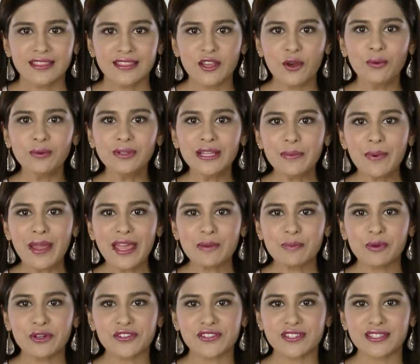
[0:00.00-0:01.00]
The only way
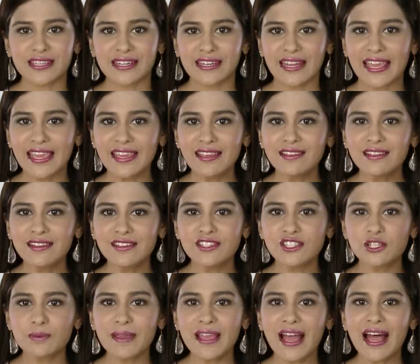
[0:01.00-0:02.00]
a person can heal
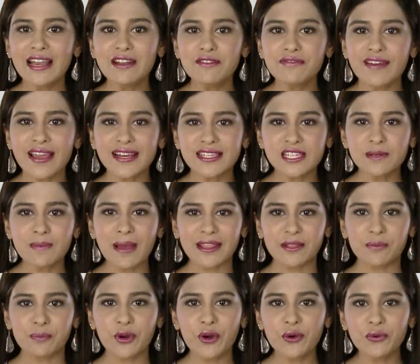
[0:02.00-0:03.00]
is to be unaffected by
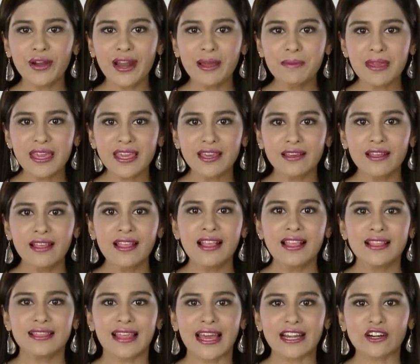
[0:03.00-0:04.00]
the programming
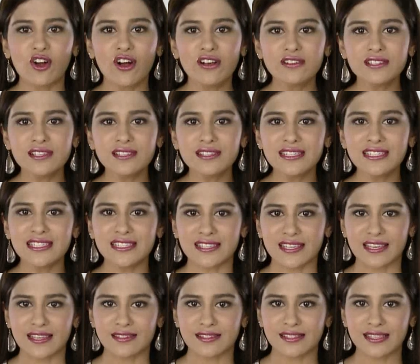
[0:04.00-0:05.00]
that causes the
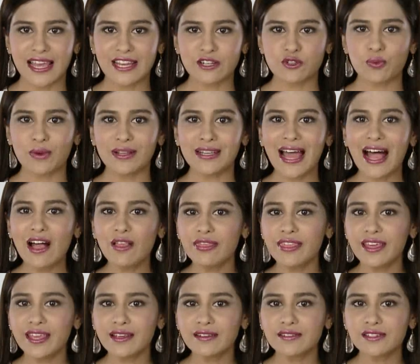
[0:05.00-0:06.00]
disease and to allow
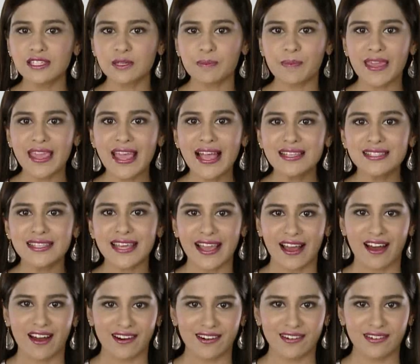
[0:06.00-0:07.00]
things to be as
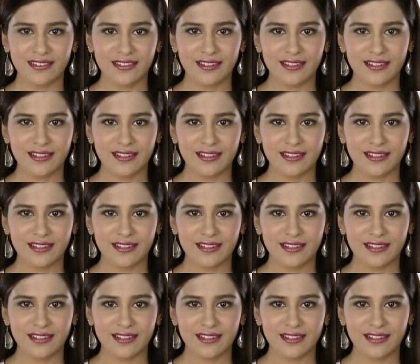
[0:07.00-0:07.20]
they are.